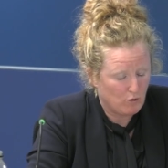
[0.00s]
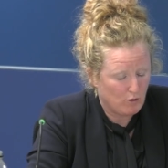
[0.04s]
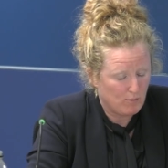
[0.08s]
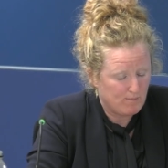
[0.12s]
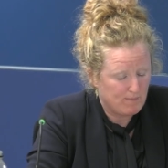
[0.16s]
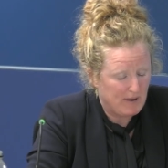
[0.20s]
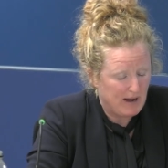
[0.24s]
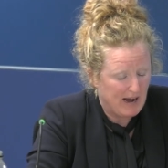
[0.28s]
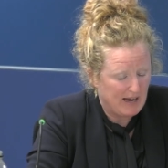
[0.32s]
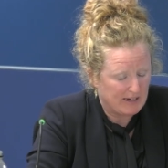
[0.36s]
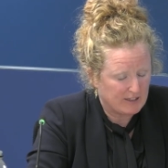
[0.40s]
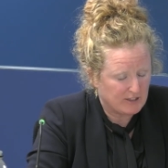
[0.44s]

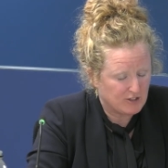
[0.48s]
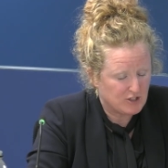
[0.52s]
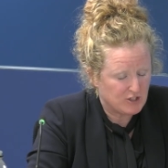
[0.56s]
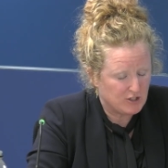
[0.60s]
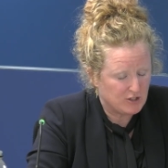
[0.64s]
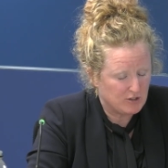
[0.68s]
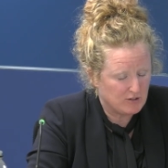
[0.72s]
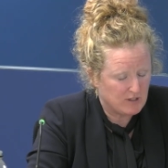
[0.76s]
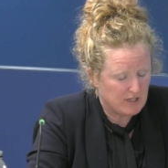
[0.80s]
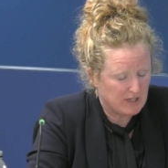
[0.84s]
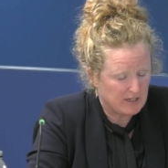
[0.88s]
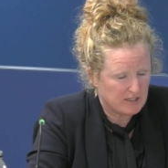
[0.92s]
back
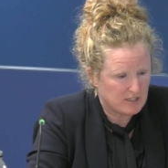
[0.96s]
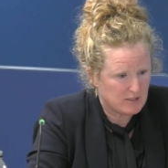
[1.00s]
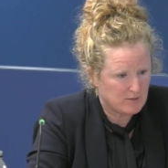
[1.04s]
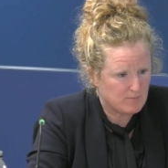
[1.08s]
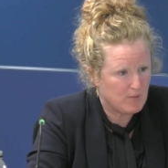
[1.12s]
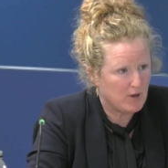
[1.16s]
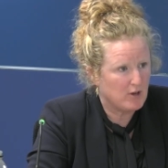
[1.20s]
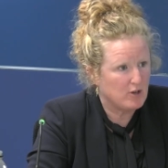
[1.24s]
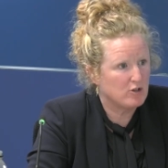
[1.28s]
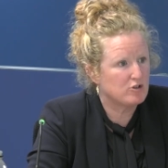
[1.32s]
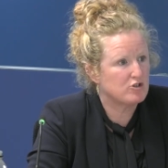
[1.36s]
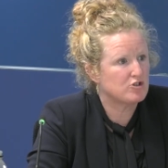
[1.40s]
to the
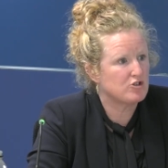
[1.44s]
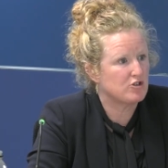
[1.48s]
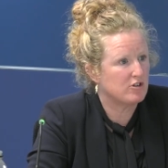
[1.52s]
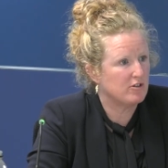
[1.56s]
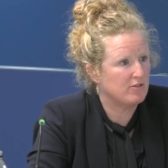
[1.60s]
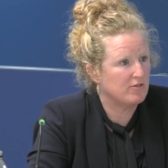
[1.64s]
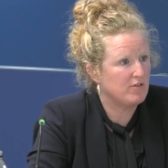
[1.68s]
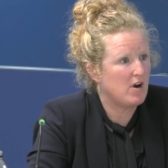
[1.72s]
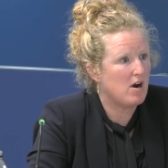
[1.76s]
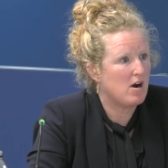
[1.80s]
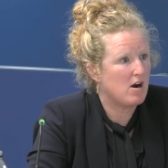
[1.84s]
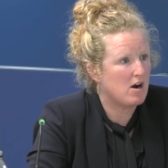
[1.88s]
exposure
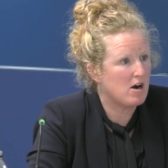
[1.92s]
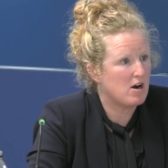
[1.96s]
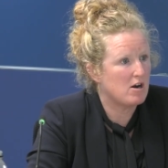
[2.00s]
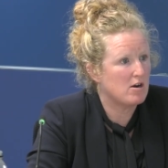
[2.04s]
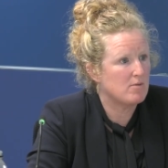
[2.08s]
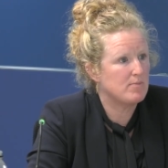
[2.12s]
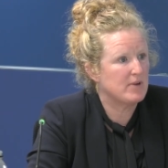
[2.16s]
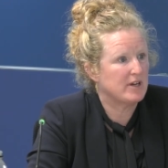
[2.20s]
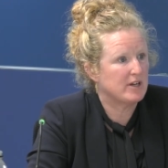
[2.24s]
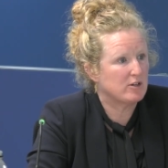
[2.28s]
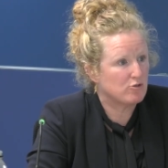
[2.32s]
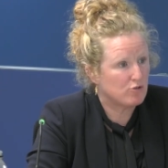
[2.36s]
of
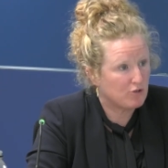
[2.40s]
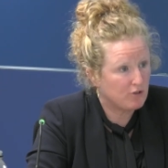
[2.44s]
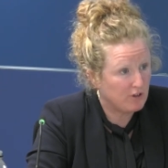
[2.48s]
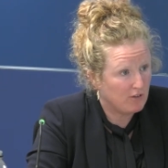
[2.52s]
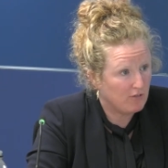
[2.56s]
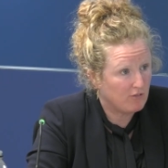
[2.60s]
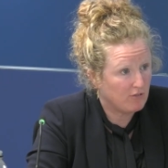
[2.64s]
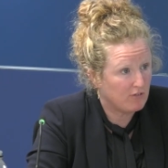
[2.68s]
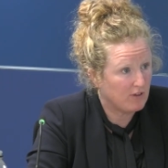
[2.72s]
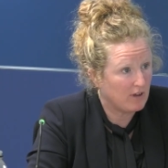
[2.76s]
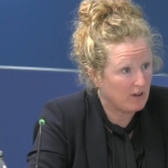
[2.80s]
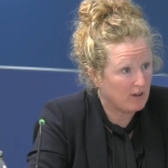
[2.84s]
harm
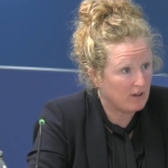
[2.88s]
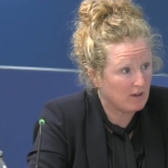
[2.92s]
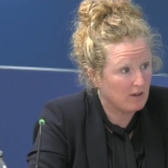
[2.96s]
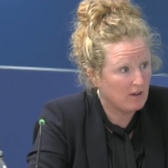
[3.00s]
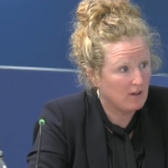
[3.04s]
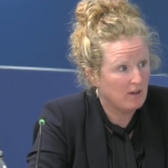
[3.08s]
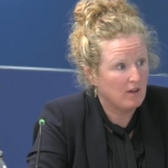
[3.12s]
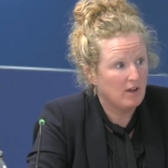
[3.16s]
increasing,